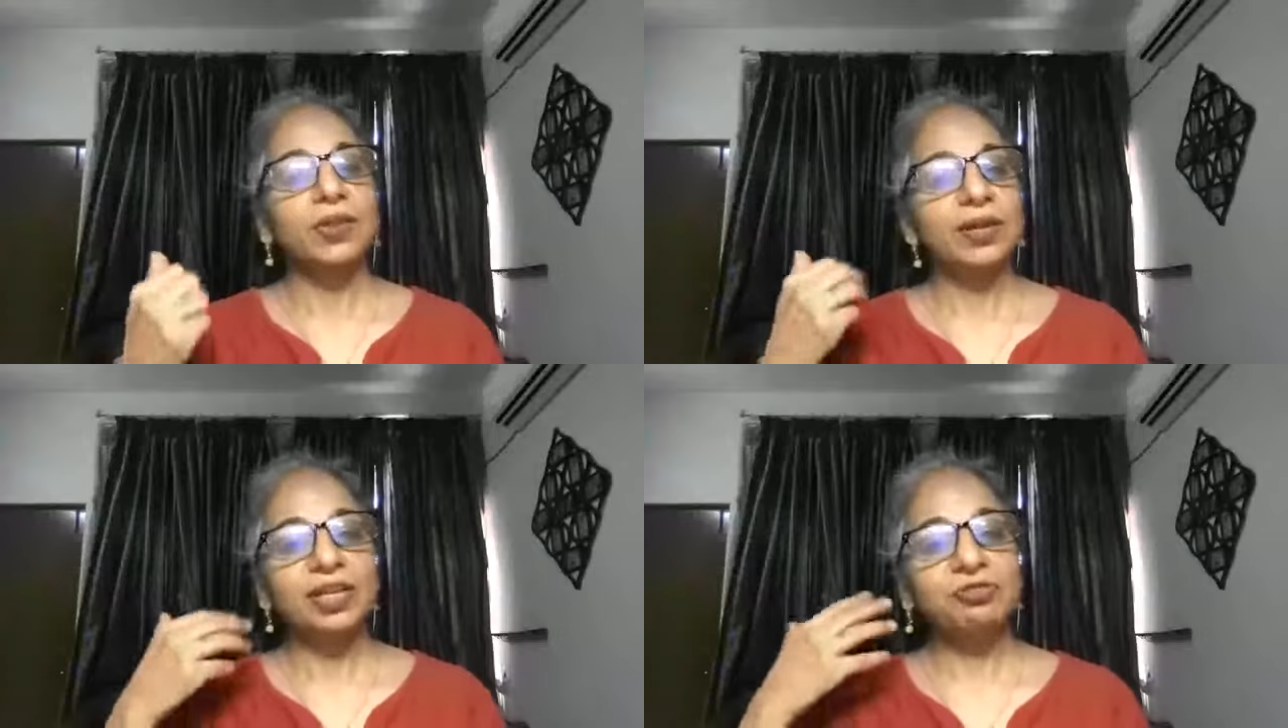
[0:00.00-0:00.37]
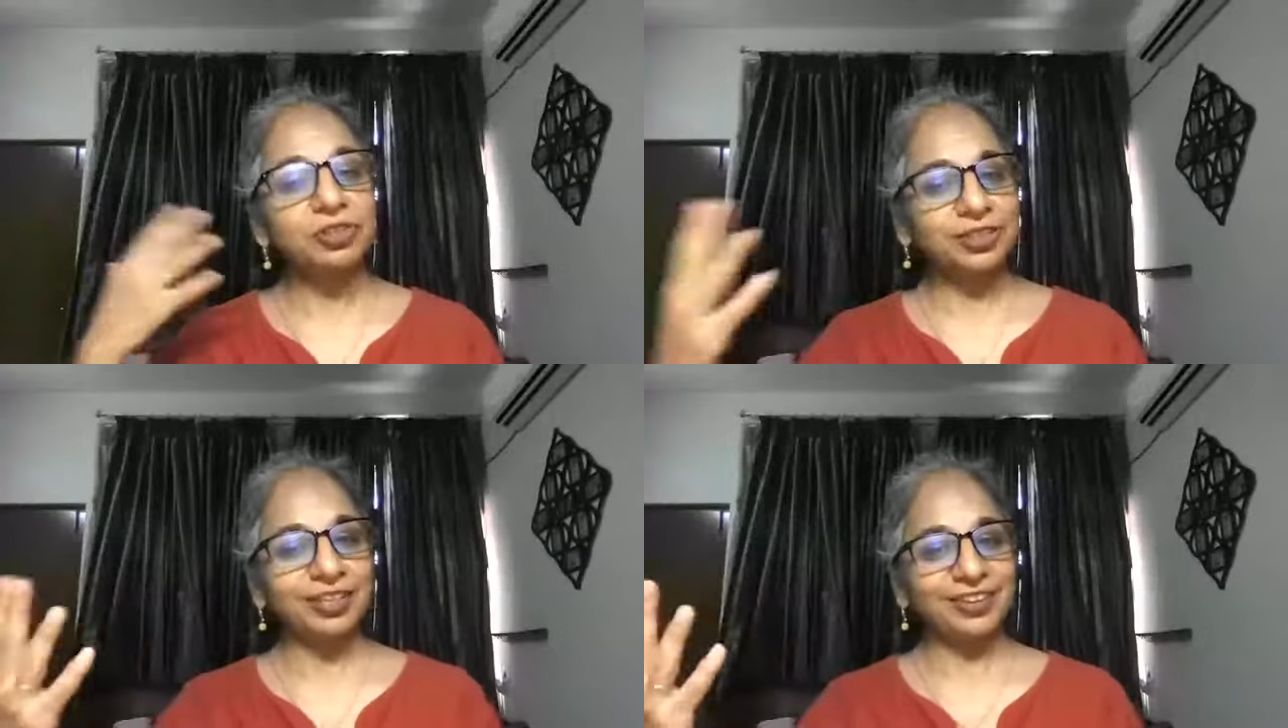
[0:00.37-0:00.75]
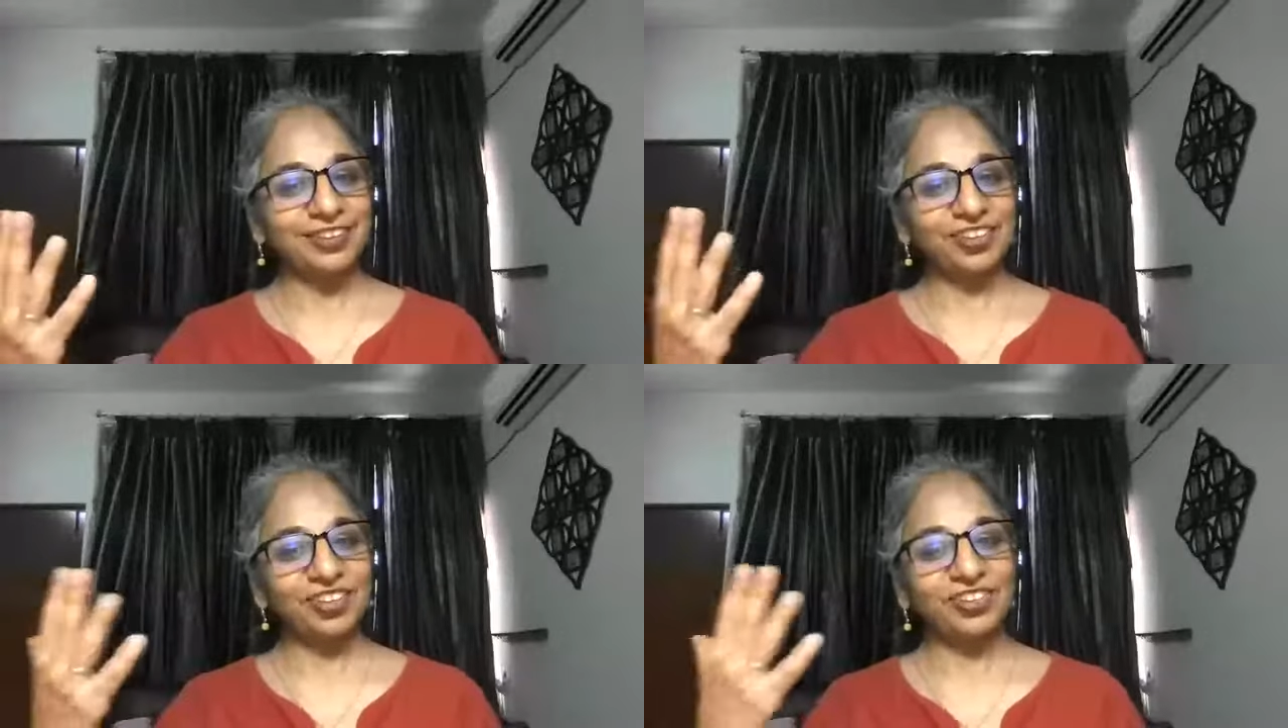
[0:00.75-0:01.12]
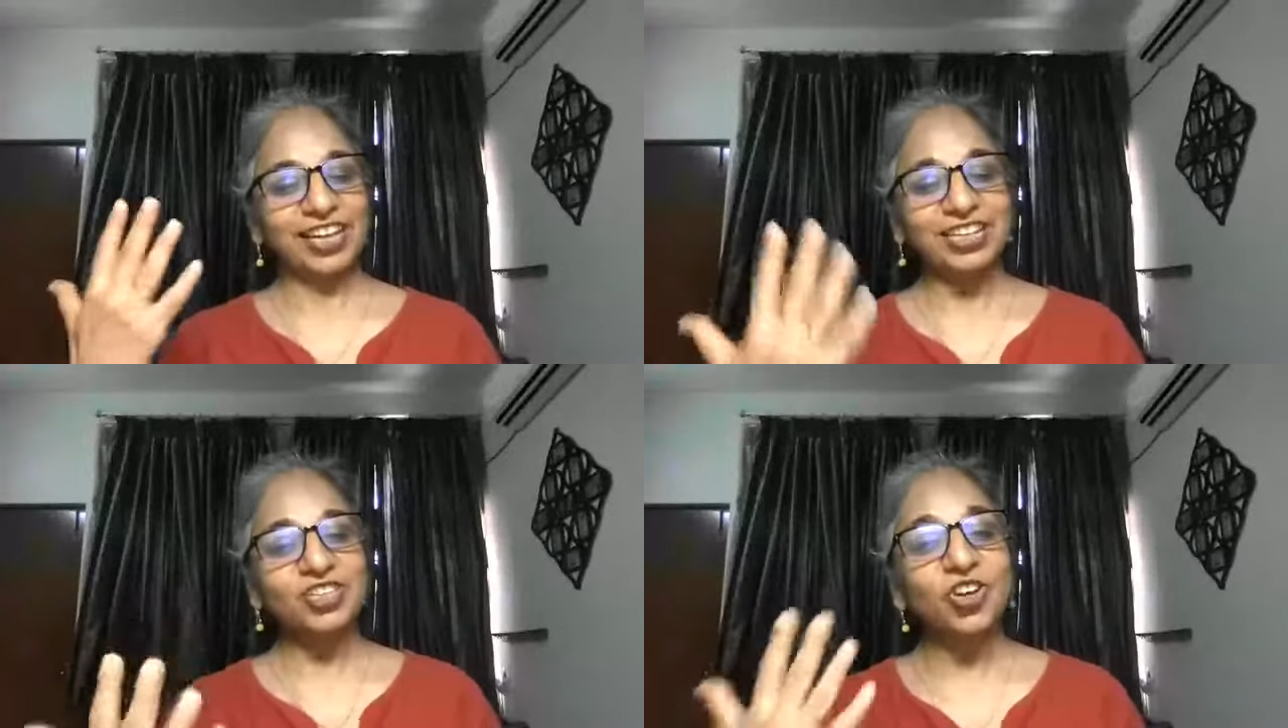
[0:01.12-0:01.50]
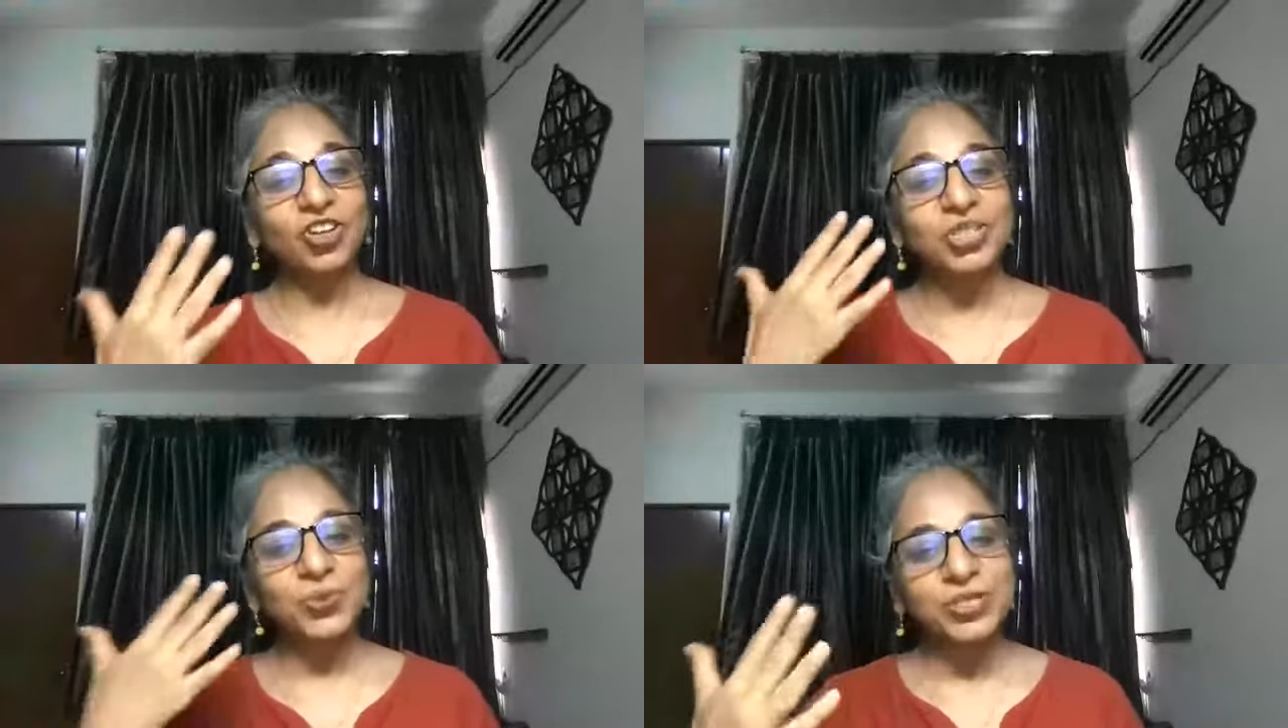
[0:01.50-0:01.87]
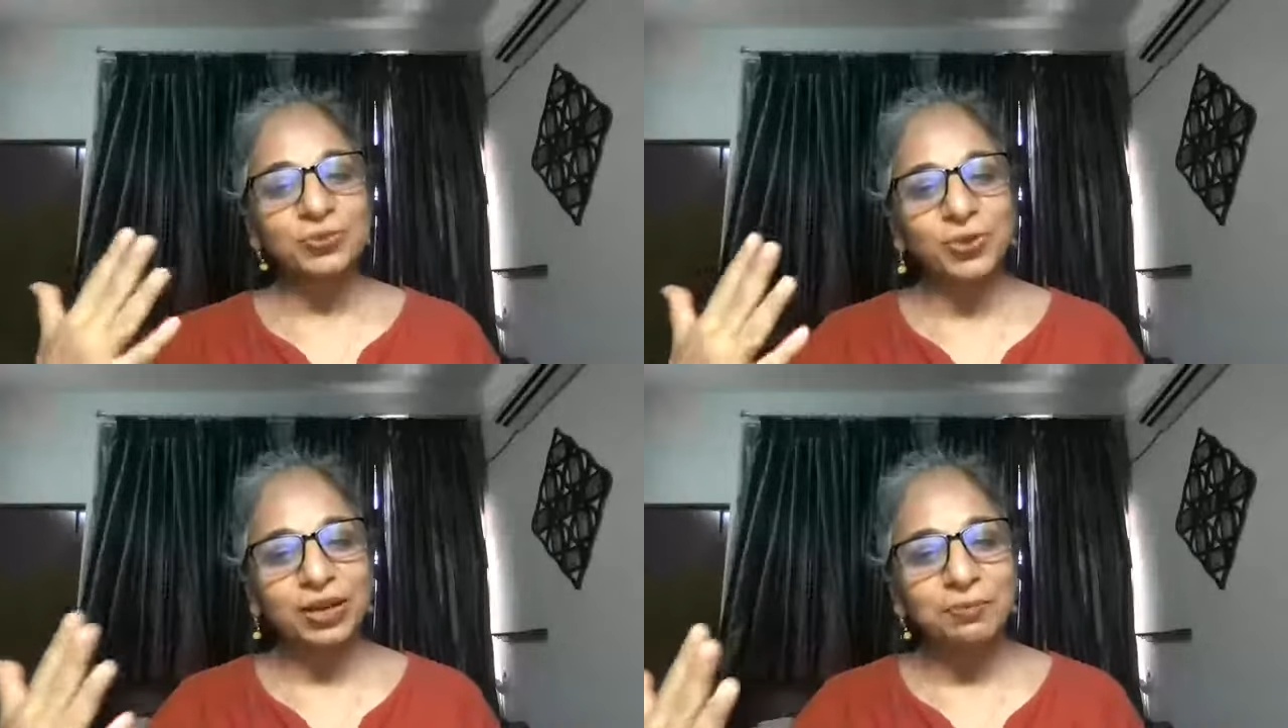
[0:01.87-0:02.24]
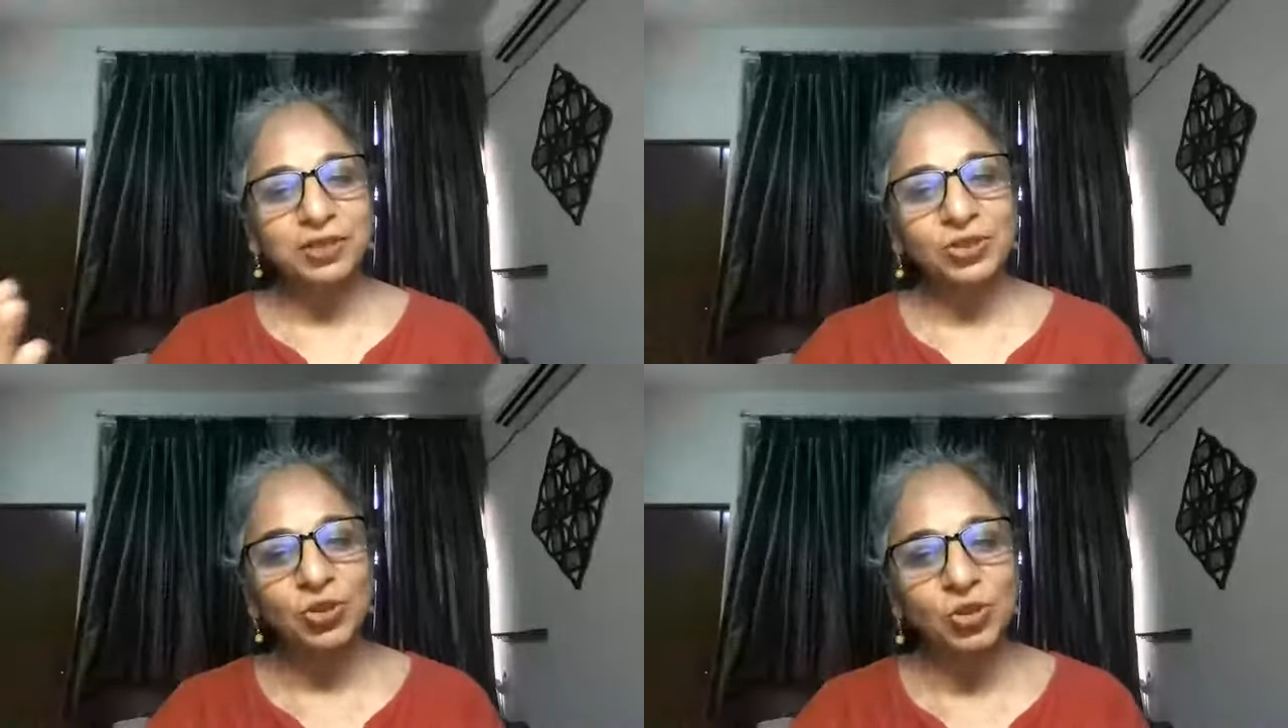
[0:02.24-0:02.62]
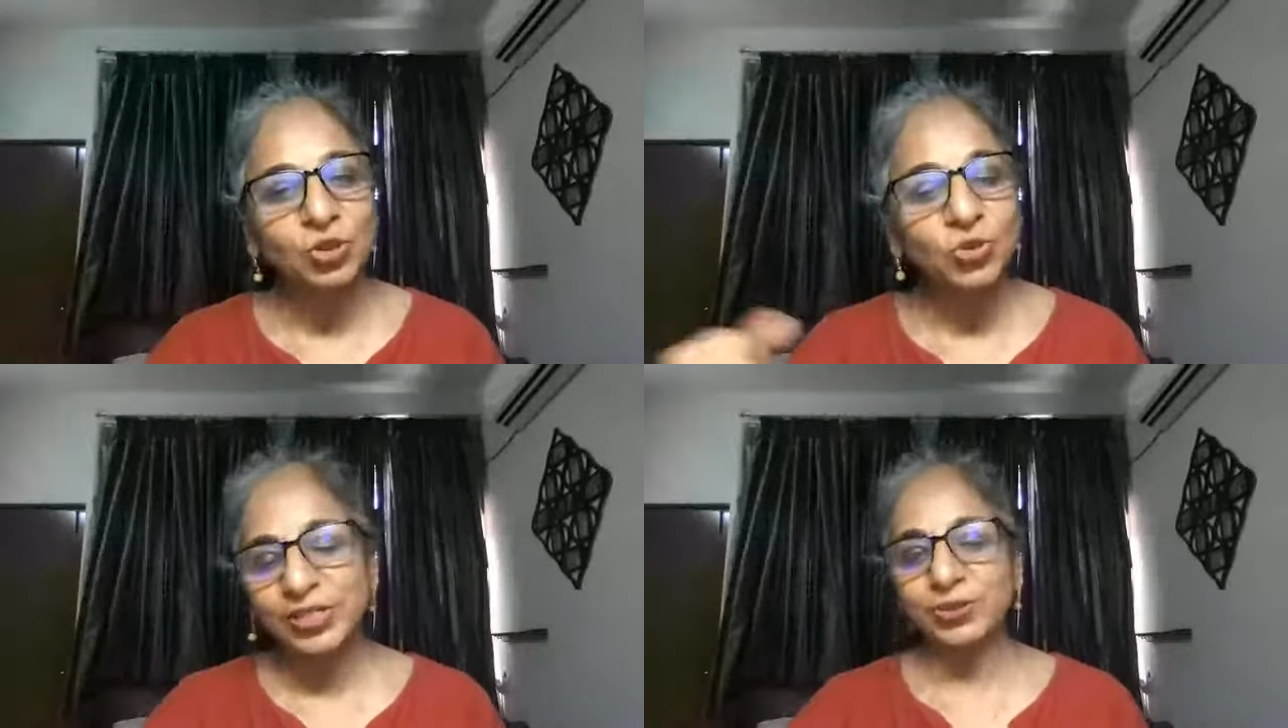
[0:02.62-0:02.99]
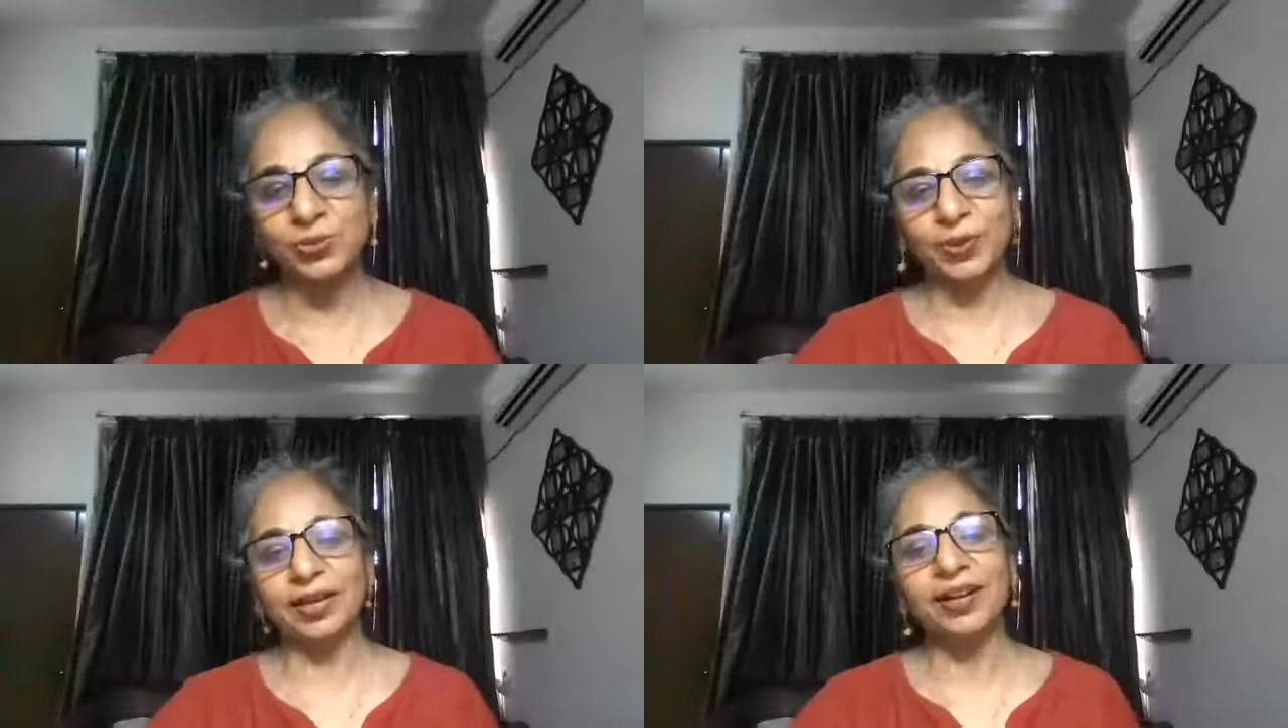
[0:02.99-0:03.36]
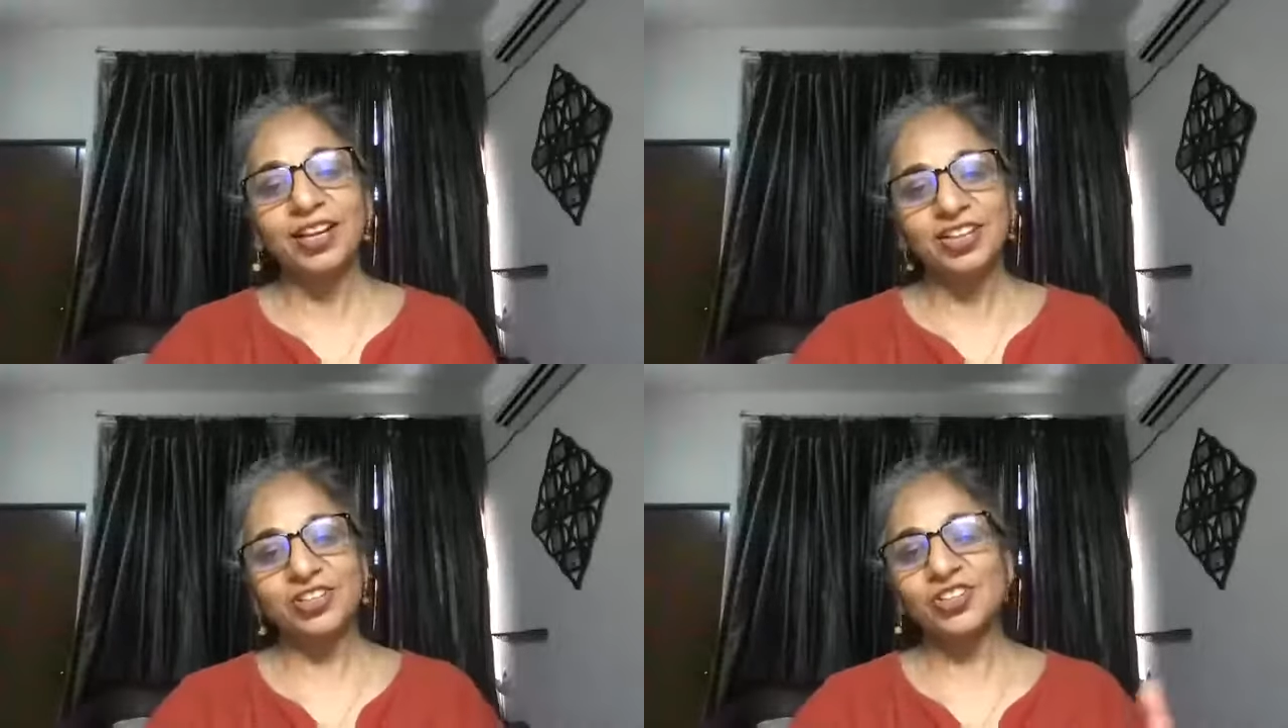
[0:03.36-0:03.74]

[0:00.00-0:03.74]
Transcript: if it, that choice was available to you as well, we